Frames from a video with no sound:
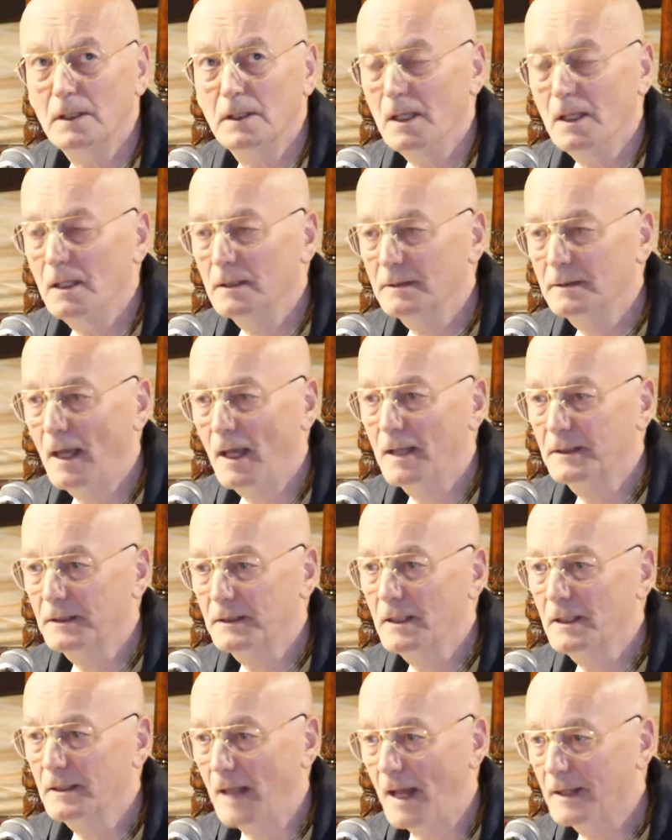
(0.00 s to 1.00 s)
Sat
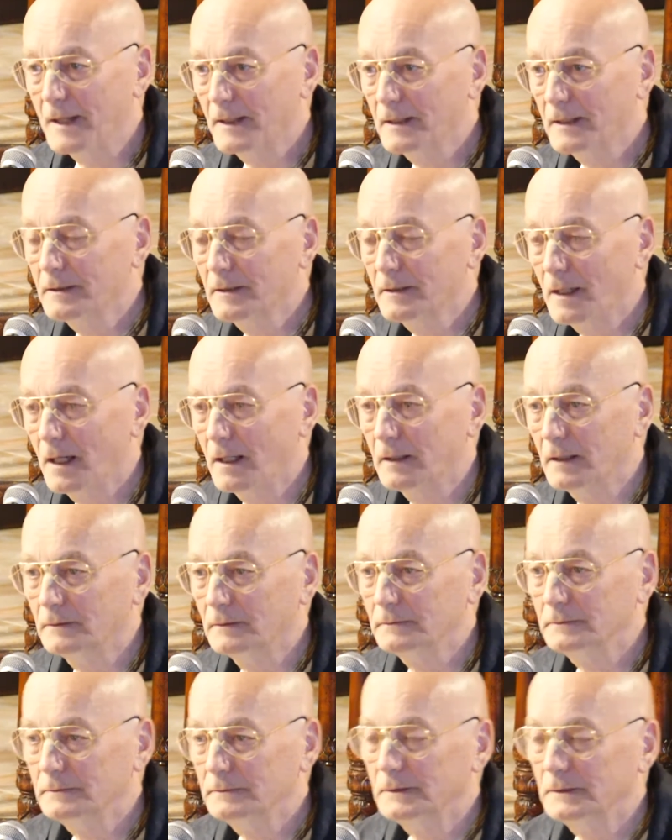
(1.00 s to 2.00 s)
Chit Ananda.
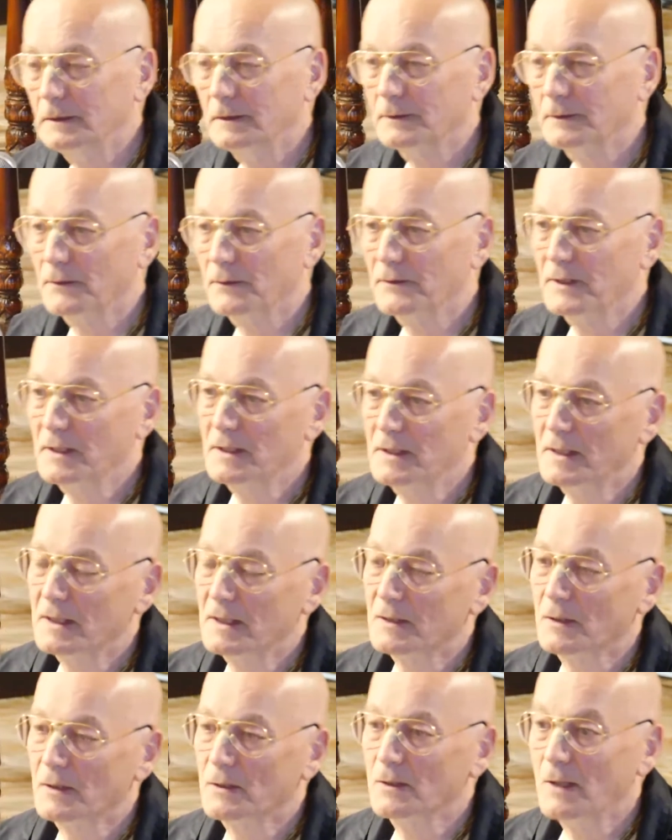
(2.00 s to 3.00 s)
So this is
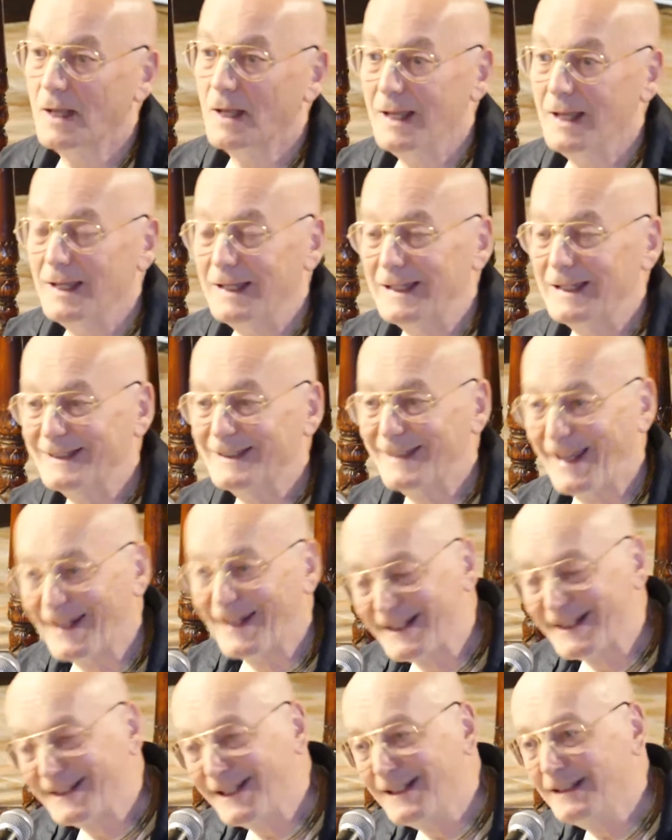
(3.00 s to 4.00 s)
a
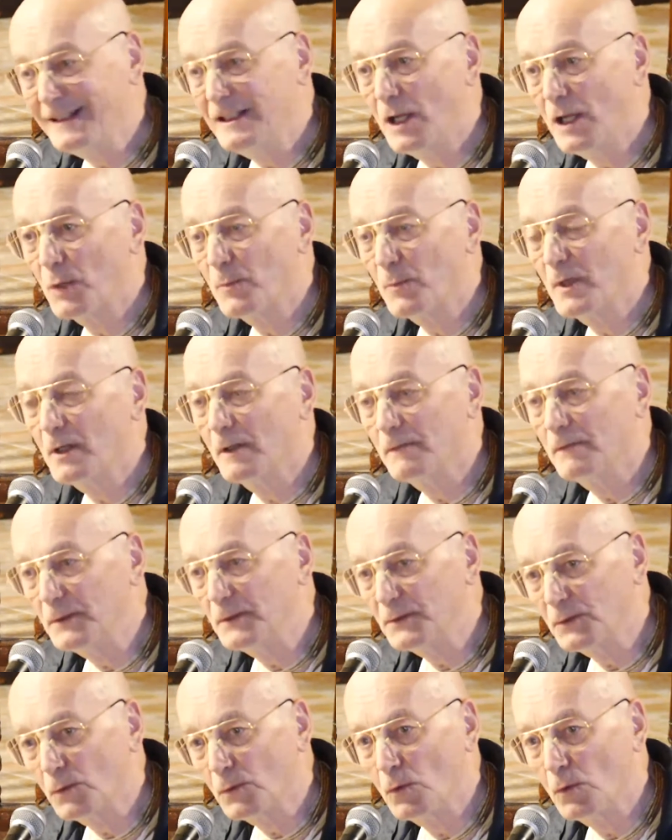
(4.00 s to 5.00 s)
Sanatan Dharma of the
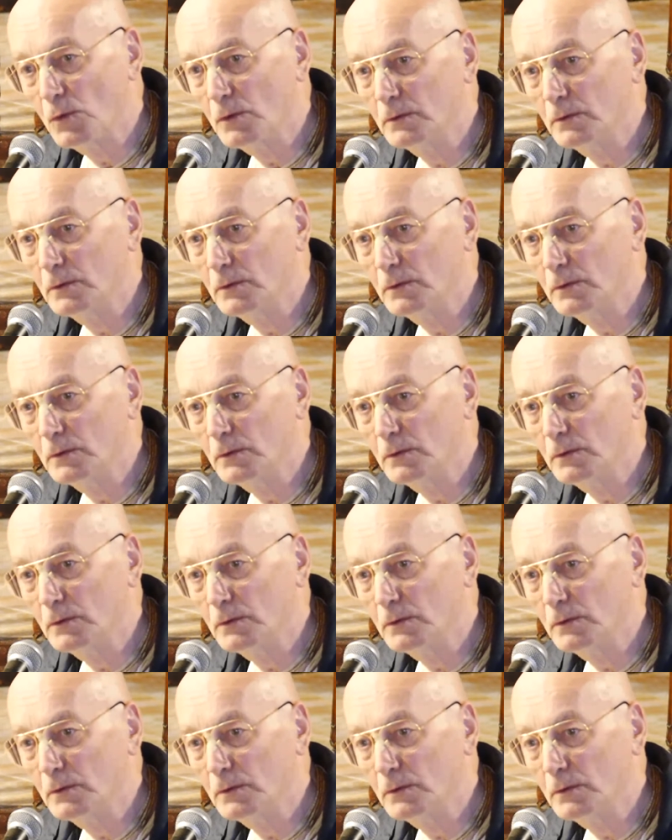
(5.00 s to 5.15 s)
soul.